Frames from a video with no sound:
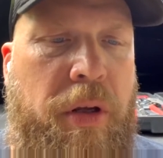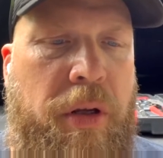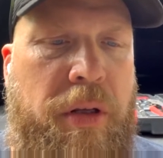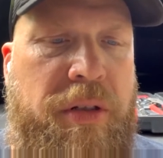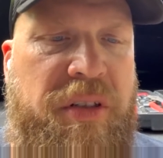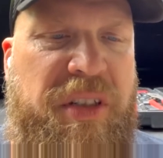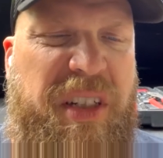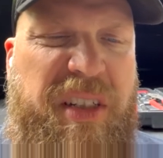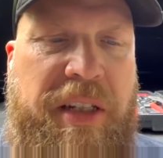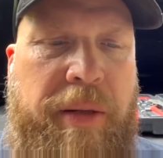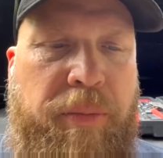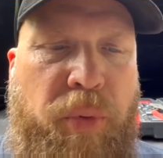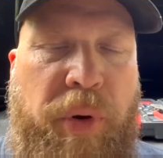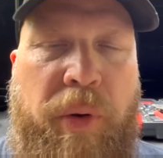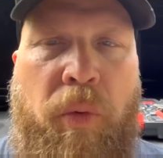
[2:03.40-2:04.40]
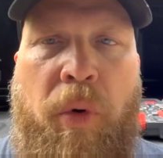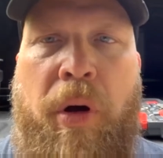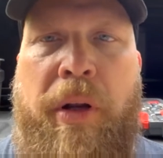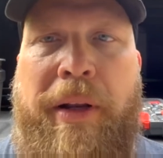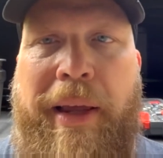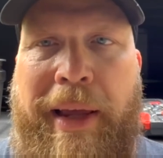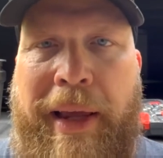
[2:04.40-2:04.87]

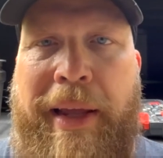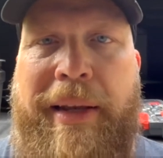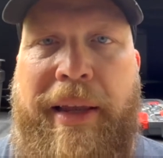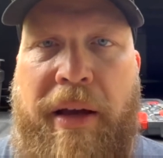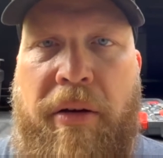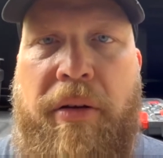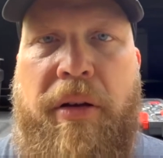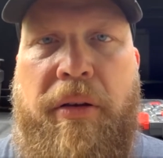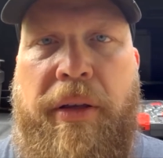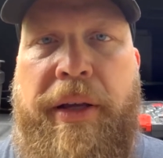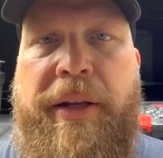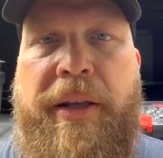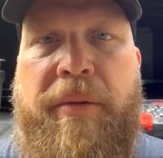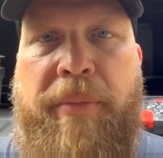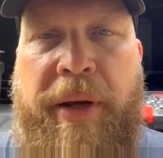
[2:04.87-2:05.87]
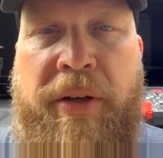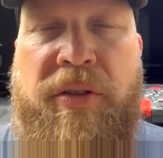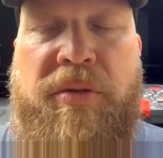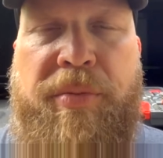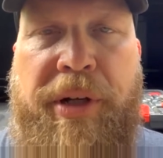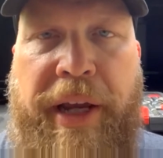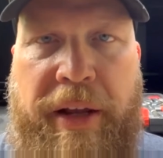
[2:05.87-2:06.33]
16.1 hand calculated
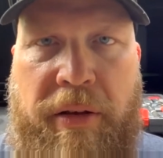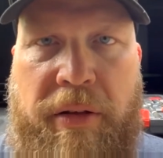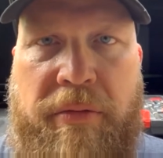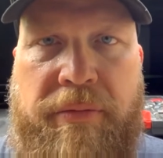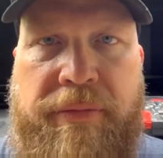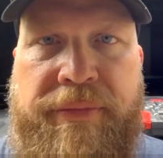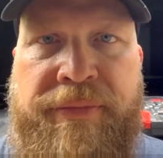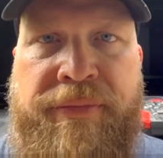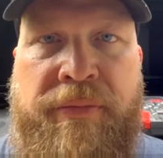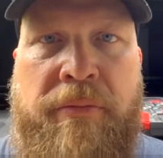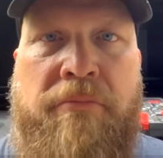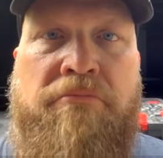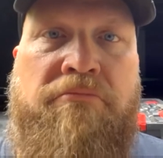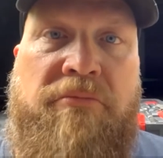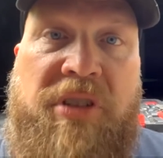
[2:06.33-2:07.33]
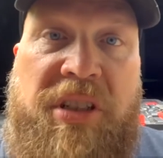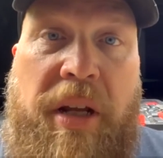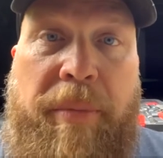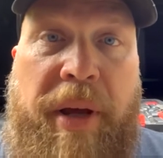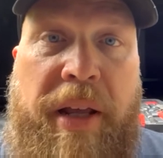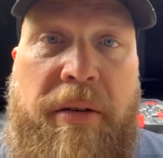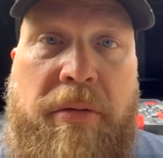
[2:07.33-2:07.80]
miles per gallon. It's not
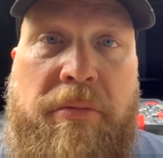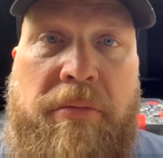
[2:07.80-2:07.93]
bad.